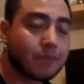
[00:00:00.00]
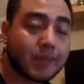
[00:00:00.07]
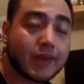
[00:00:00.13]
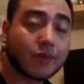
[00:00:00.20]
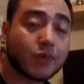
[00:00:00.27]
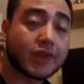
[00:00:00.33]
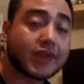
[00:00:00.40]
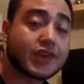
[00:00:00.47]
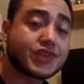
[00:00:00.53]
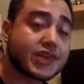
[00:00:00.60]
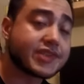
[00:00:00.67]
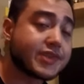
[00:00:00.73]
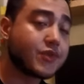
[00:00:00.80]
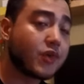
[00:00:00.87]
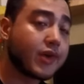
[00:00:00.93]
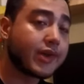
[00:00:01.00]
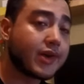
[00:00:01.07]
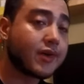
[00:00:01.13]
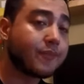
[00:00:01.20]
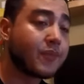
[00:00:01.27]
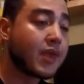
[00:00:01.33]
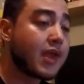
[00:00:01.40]
being really congested right
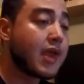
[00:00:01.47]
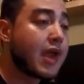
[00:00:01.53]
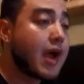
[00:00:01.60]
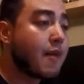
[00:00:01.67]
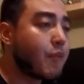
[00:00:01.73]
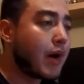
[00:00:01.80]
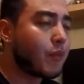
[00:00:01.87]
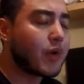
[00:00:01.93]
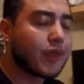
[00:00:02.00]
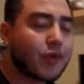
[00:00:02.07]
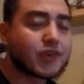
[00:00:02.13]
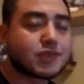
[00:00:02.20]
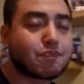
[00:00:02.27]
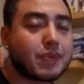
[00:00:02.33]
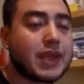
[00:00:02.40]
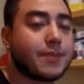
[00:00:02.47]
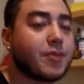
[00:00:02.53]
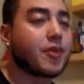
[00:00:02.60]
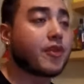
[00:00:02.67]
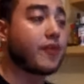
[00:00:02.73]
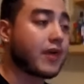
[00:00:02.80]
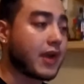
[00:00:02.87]
now. But I'm one of those
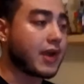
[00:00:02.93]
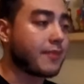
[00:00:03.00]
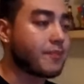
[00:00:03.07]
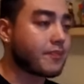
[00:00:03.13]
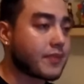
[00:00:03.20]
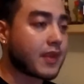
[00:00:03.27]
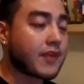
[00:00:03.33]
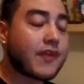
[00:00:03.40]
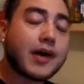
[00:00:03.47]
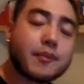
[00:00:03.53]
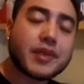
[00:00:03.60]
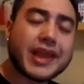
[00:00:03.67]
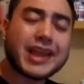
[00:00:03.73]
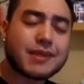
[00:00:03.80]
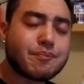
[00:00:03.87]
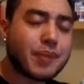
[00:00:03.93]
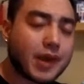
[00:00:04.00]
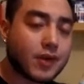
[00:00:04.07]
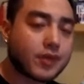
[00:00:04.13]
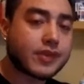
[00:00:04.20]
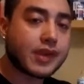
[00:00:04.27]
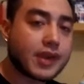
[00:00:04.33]
people that, if I'm laying in
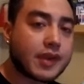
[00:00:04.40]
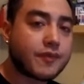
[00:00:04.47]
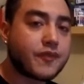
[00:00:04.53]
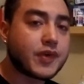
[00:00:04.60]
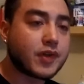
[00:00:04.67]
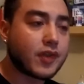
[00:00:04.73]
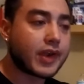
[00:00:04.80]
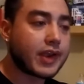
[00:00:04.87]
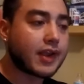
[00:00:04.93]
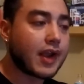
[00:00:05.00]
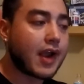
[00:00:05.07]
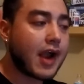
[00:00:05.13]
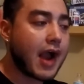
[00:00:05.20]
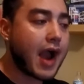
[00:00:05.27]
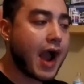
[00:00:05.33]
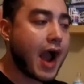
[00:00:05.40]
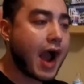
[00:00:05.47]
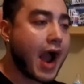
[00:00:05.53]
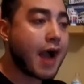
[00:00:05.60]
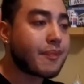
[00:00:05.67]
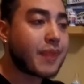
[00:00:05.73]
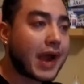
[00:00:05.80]
bed all day, I feel like
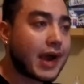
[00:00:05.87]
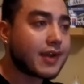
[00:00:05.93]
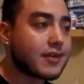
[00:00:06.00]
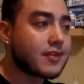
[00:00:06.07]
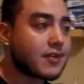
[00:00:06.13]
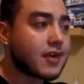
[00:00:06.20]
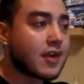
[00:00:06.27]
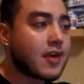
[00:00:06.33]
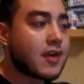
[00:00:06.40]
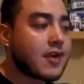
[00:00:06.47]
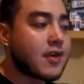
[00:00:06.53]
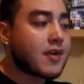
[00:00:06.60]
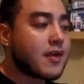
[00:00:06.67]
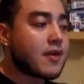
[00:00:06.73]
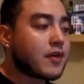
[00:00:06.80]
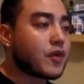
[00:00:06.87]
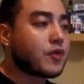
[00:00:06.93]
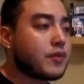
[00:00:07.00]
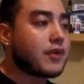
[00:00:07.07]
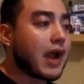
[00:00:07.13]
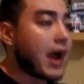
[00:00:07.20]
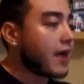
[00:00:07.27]
I'm not
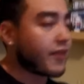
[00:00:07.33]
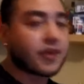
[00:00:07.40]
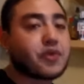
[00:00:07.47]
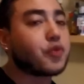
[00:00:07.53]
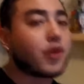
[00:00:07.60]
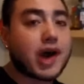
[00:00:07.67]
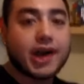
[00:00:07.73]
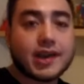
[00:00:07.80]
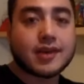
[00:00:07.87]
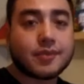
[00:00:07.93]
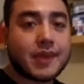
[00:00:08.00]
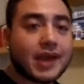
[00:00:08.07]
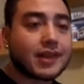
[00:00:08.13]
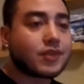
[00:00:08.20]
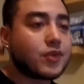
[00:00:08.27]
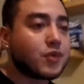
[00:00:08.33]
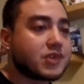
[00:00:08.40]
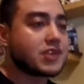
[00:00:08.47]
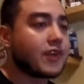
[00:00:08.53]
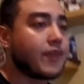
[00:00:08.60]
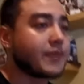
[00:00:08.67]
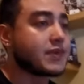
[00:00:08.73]
on the grind. I'm not
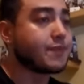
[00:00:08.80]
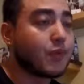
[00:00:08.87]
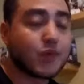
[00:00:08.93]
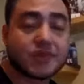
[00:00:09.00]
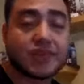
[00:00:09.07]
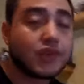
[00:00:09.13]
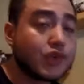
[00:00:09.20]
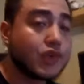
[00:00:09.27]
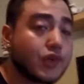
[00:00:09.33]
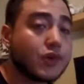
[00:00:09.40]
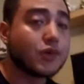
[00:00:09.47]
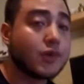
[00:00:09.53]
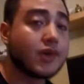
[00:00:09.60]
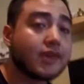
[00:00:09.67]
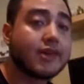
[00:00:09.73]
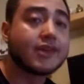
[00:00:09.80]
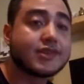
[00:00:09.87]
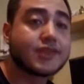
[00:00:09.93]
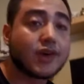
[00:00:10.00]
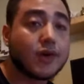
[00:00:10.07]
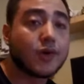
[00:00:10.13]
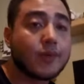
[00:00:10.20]
doing stuff I'm supposed to do.
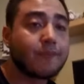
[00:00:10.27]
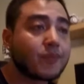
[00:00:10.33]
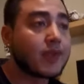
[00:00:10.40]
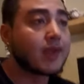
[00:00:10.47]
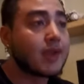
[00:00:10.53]
So,